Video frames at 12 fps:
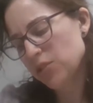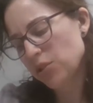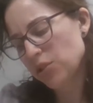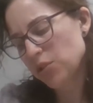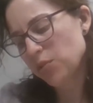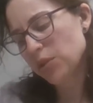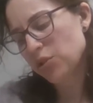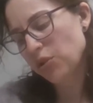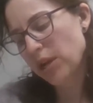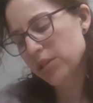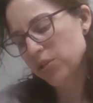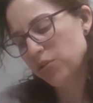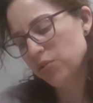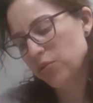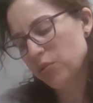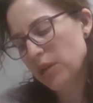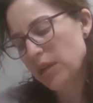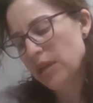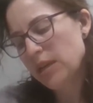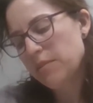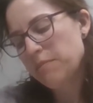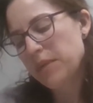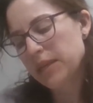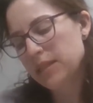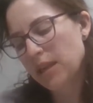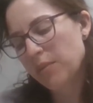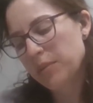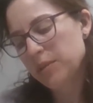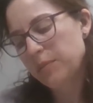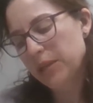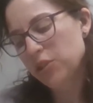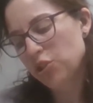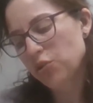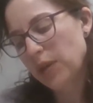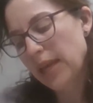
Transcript: So you just want to try to mix that up as best you